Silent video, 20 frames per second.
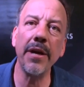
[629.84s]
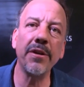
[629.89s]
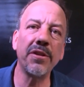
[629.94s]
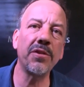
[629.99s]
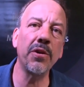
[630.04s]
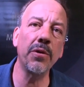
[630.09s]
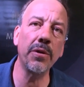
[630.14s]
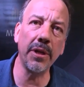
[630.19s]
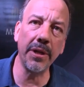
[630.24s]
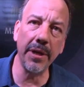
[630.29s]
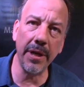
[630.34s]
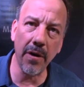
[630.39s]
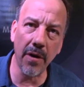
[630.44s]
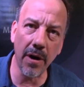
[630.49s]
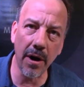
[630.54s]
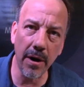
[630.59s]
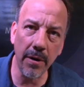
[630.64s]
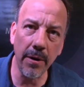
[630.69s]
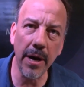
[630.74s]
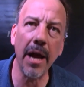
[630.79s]
They certainly
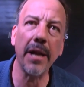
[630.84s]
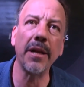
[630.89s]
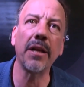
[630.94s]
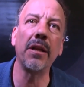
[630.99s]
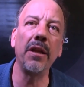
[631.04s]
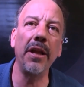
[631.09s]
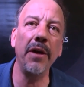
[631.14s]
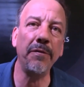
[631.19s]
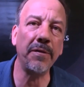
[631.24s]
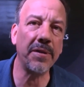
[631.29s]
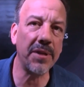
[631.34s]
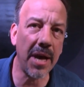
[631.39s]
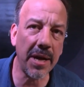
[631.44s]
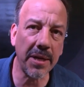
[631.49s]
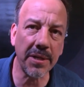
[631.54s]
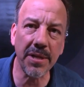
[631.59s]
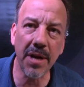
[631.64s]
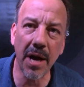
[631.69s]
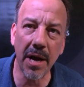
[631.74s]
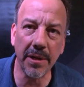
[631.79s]
are at
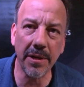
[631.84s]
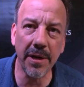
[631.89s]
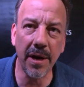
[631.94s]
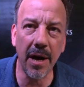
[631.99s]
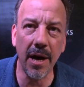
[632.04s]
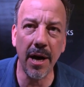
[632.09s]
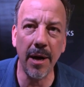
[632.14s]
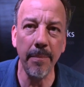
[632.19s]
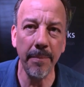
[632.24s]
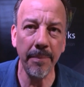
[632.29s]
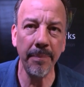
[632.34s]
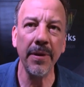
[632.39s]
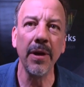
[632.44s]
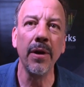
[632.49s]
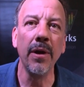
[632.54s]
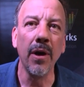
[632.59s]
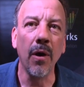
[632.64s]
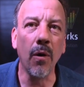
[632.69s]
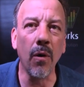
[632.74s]
glyphtech.com.